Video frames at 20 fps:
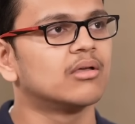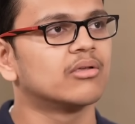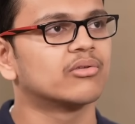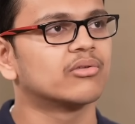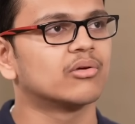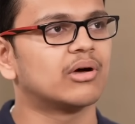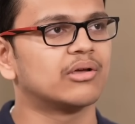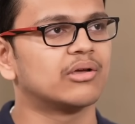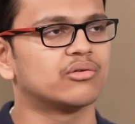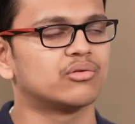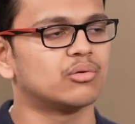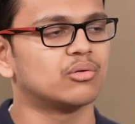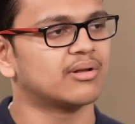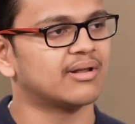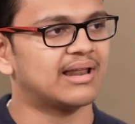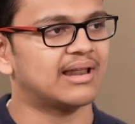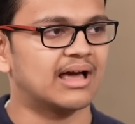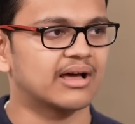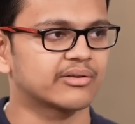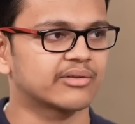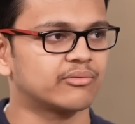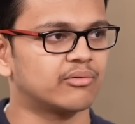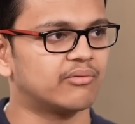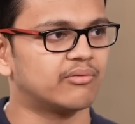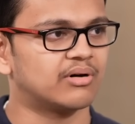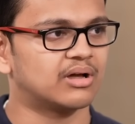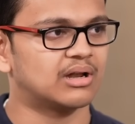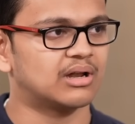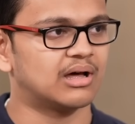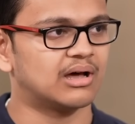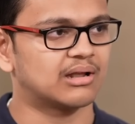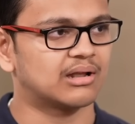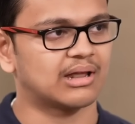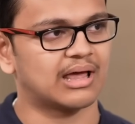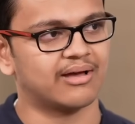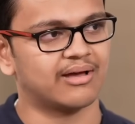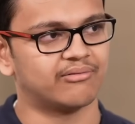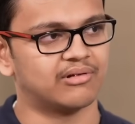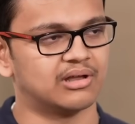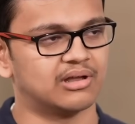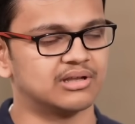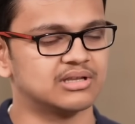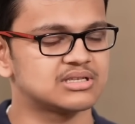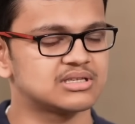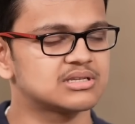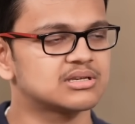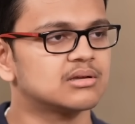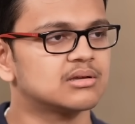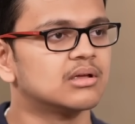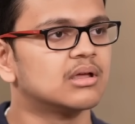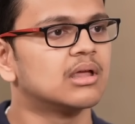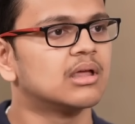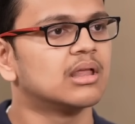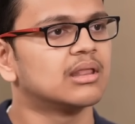So I used to relax for 1 hour, have lunch. Mm-hmm.